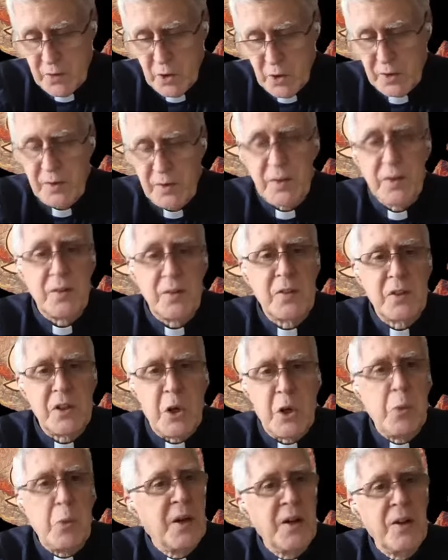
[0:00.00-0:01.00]
for instance,
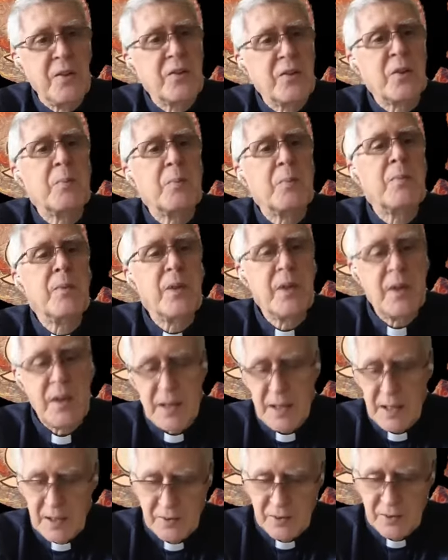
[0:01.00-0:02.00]
humanism
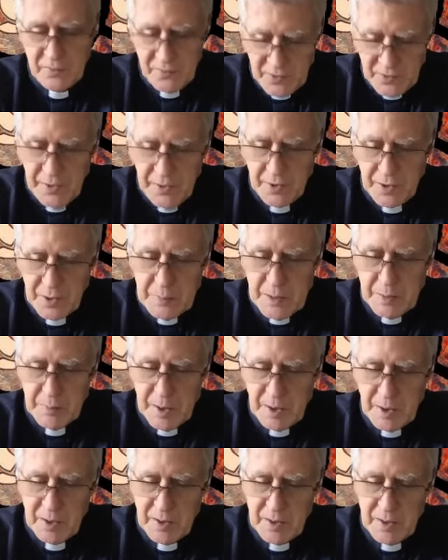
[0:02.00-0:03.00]
is a faith
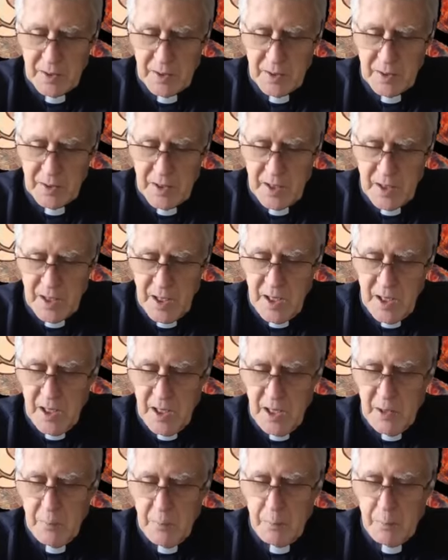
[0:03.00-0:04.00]
commitment.
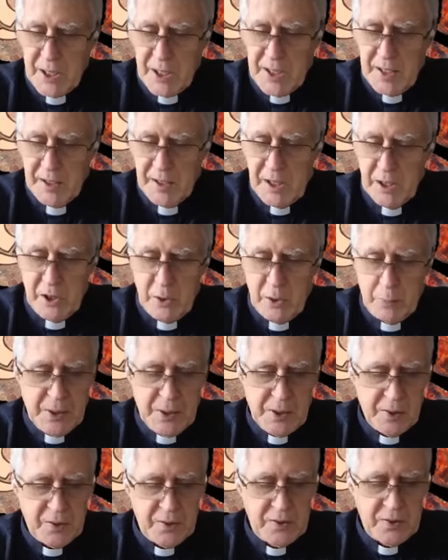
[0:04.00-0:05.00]
But in
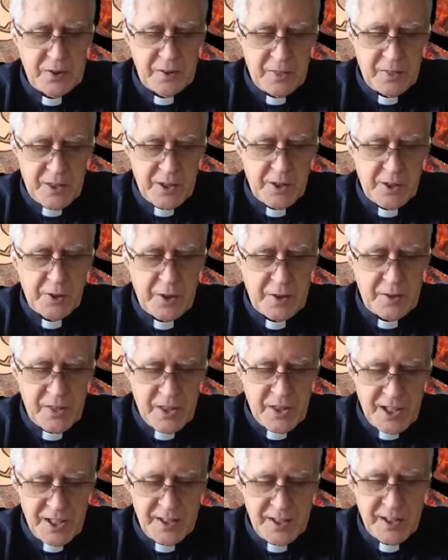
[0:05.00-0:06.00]
conspiracy theory
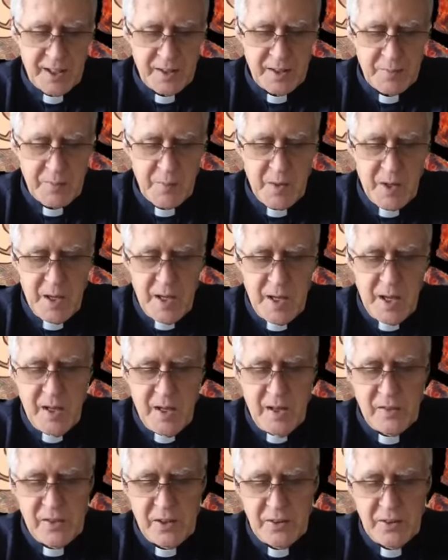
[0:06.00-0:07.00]
thinking,
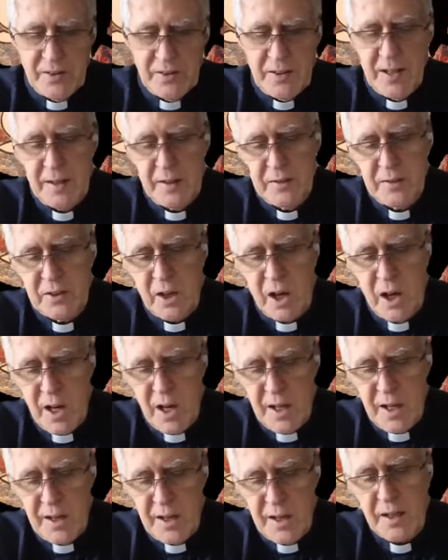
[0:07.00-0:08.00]
this takes
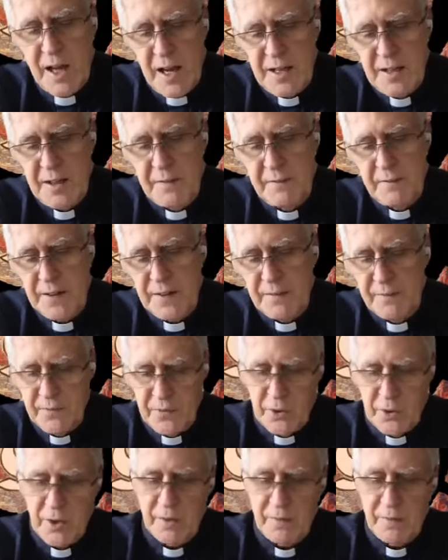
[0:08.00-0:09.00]
on a kind of
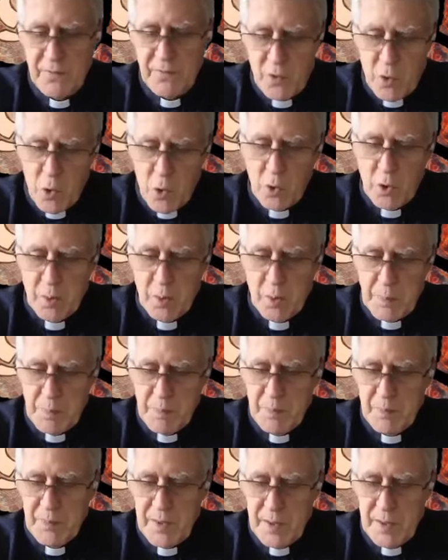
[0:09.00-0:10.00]
inverted form.